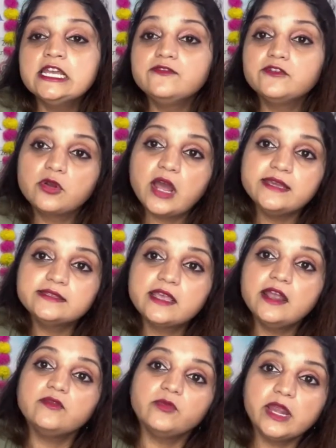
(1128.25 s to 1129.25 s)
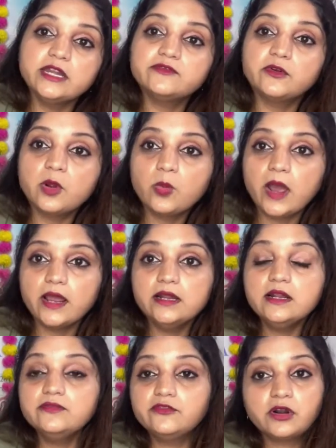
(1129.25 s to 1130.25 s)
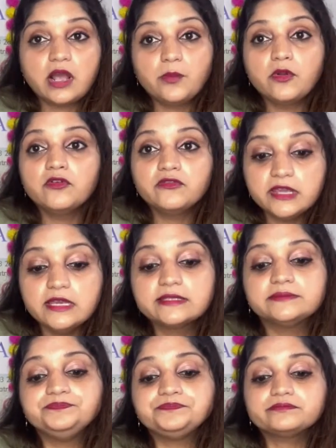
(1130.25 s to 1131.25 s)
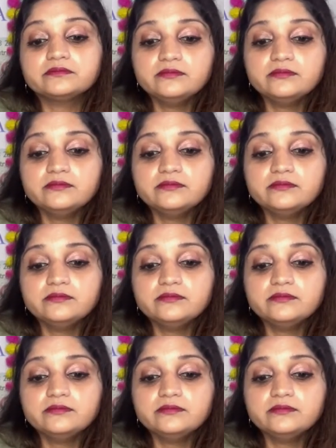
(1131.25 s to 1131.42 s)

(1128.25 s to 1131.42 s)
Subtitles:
If you guys can wait for a while, for a couple of weeks,